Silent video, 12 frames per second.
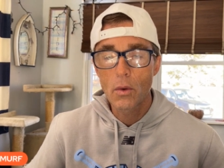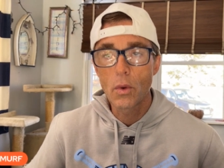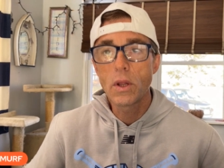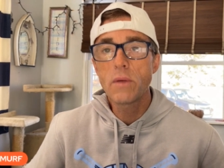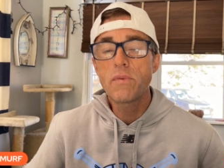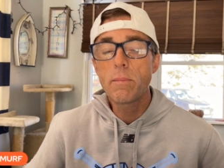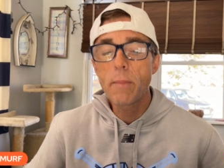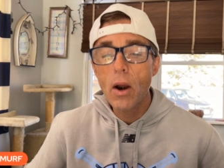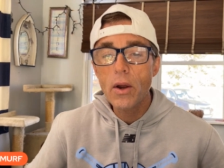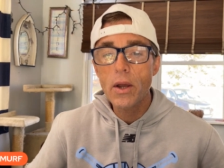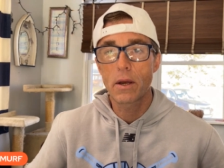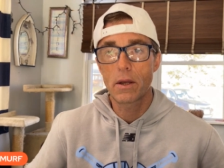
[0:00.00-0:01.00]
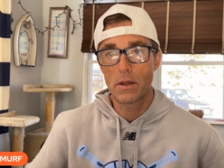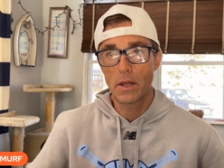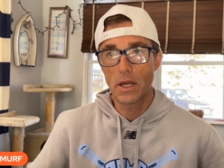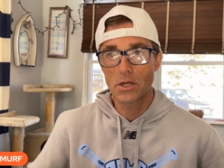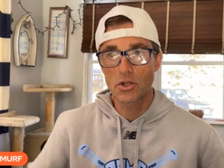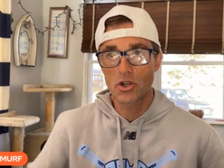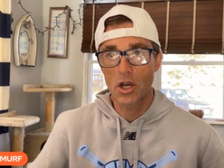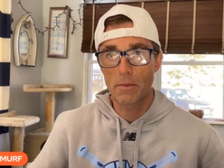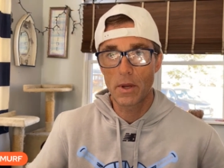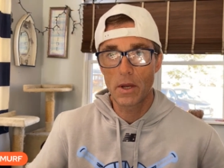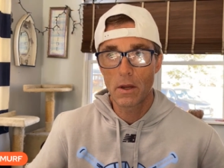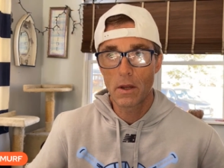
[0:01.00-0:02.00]
We live in America, ladies and
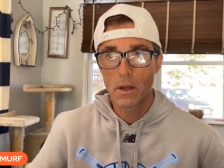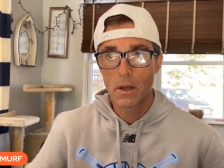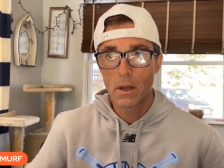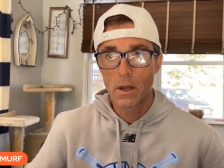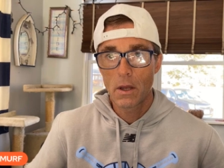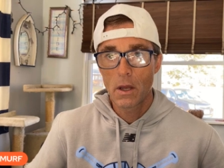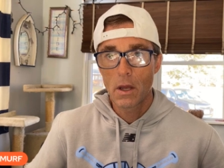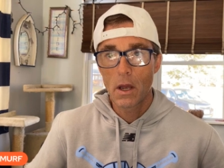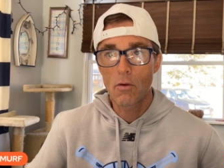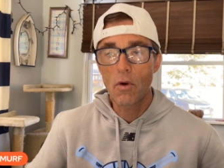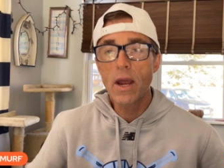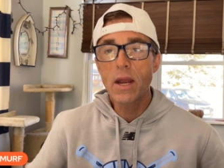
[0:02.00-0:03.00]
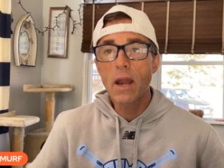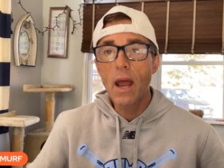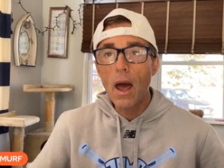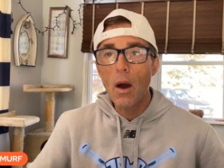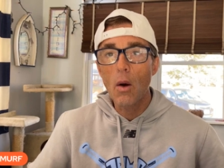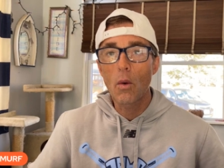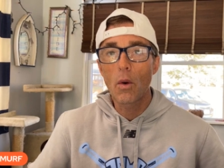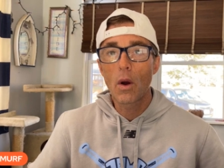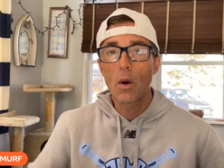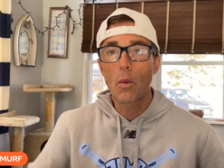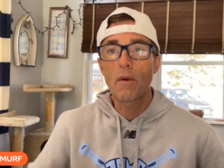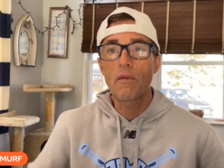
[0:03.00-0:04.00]
gentlemen. Right now,
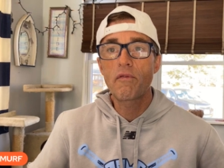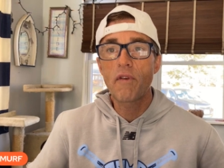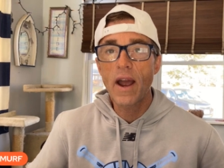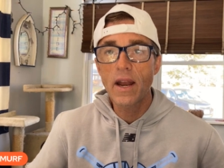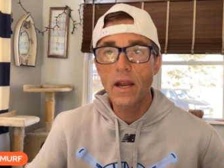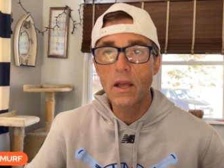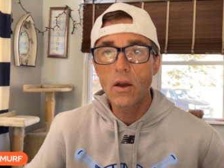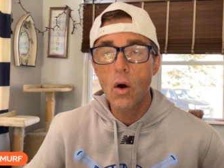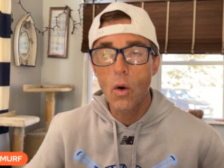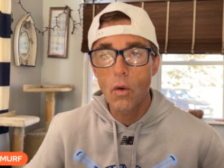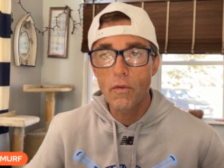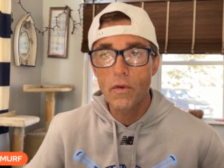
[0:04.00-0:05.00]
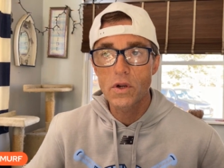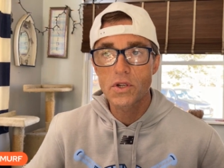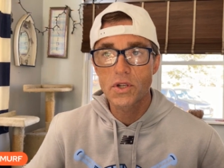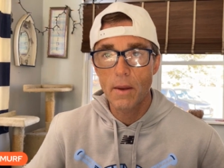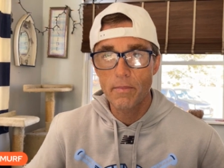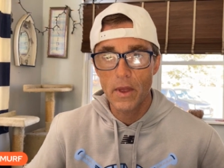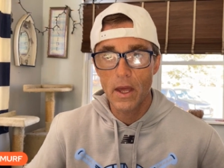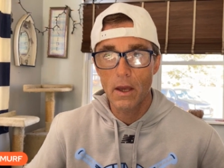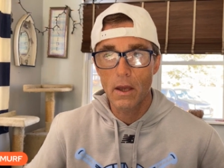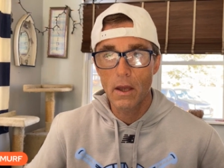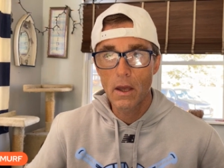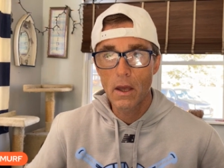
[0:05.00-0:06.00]
we're fighting over something